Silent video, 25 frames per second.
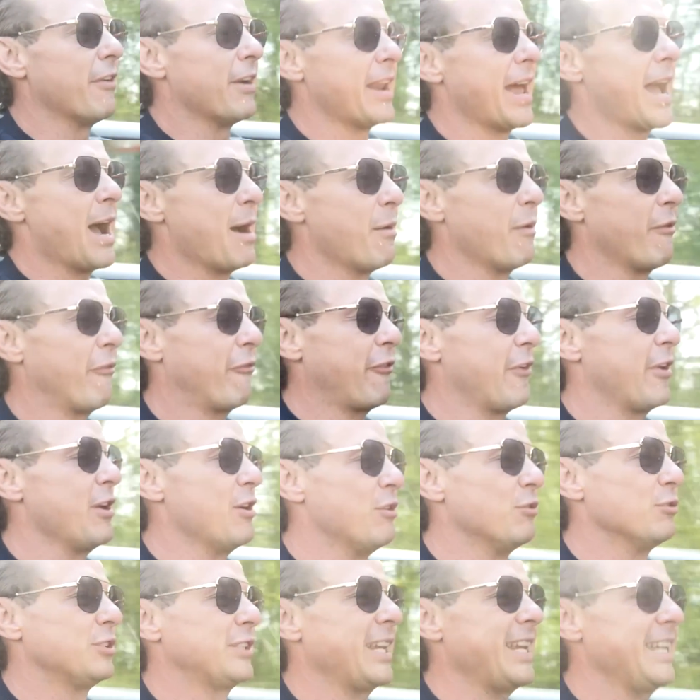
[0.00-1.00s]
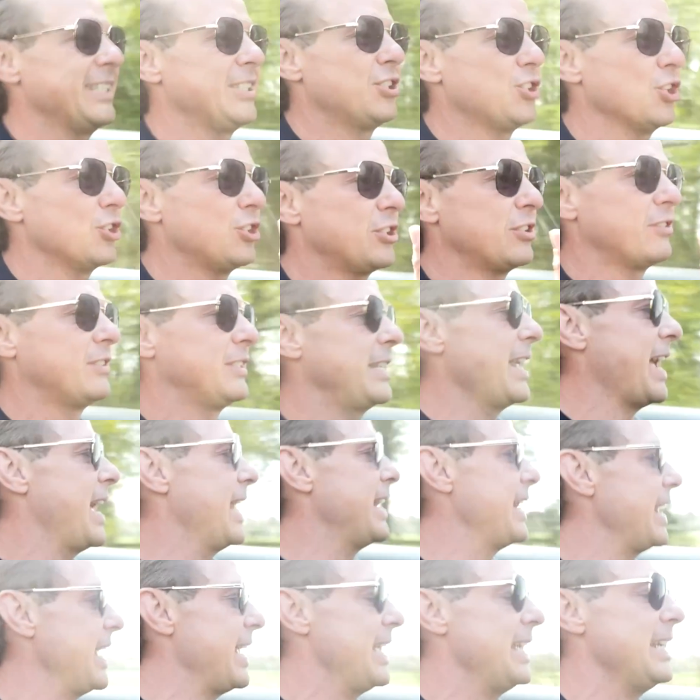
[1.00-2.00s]
and how it feels. It's just
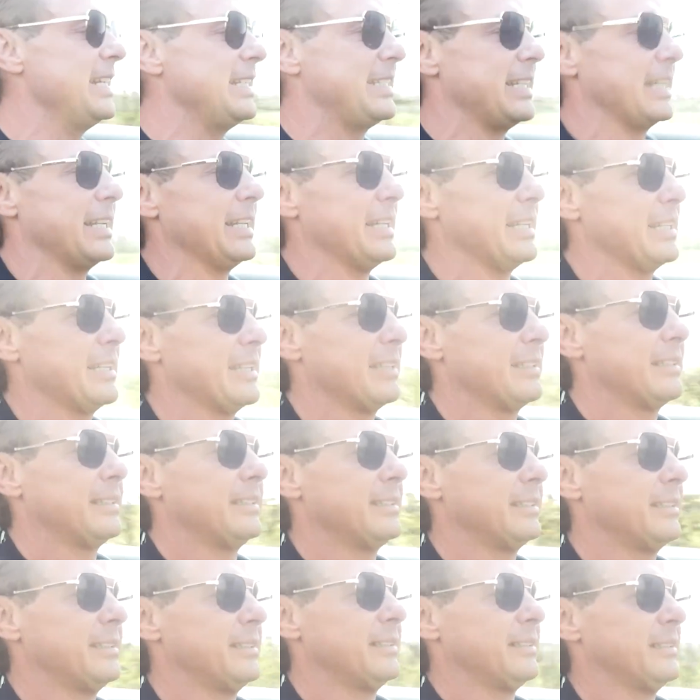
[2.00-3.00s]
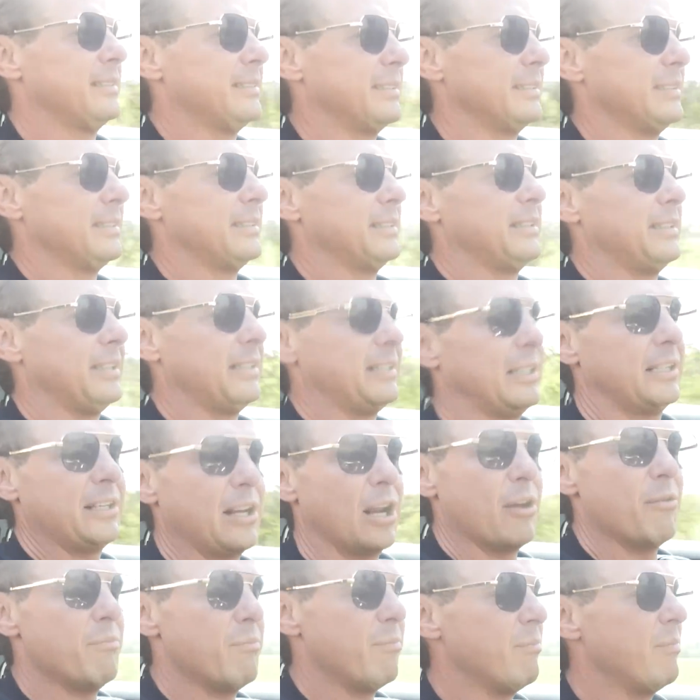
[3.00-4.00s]
dead easy.
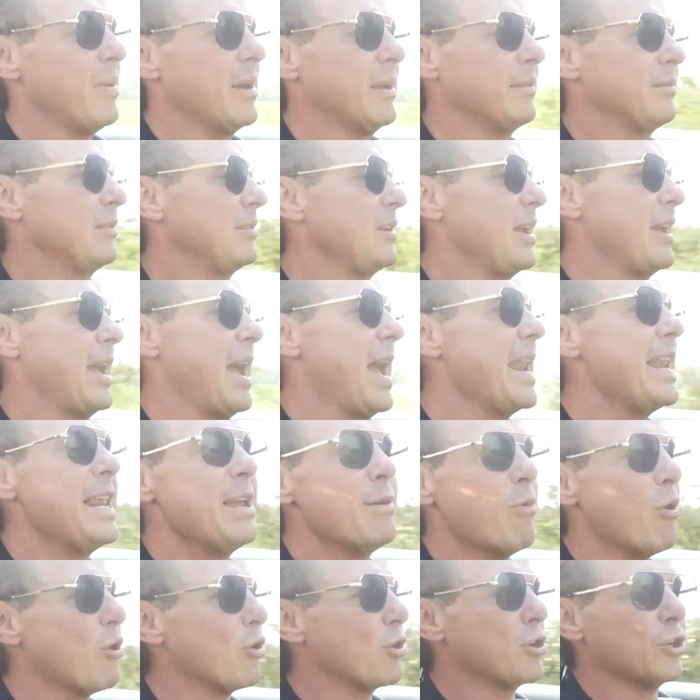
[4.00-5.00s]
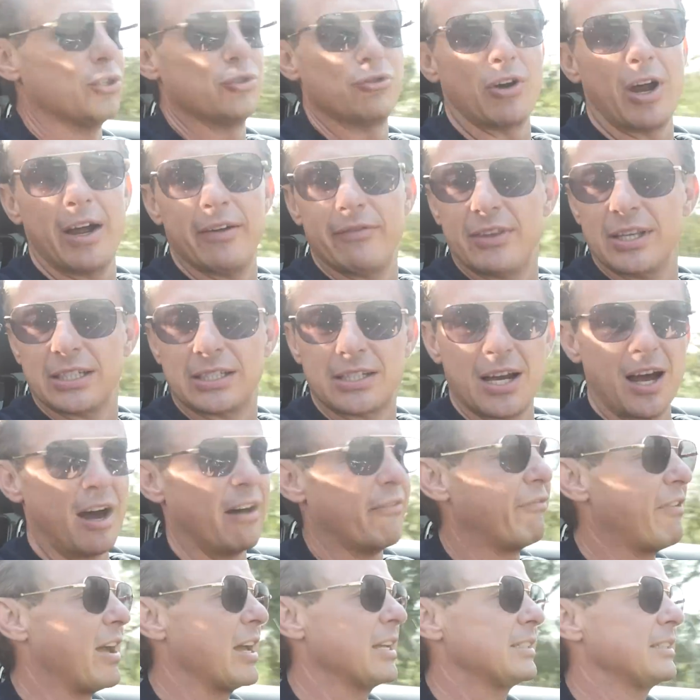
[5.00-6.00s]
You know, anyone could drive this
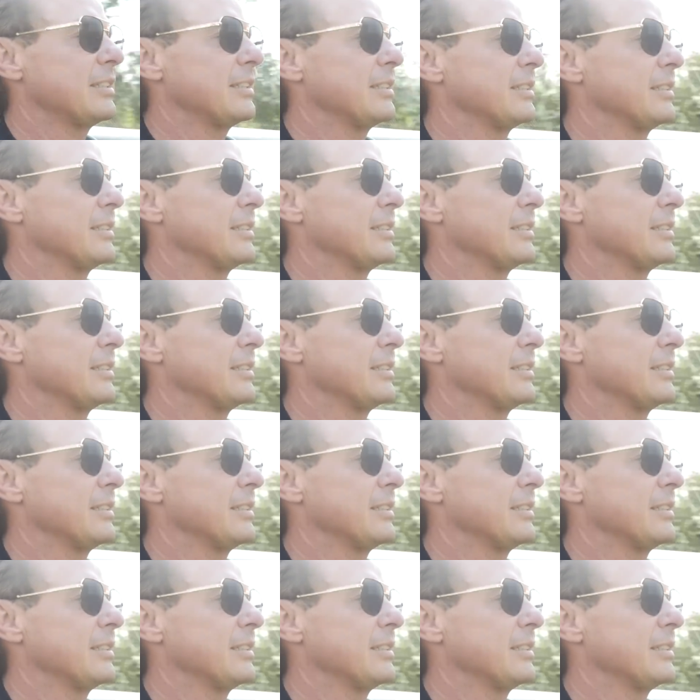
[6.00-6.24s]
car fast.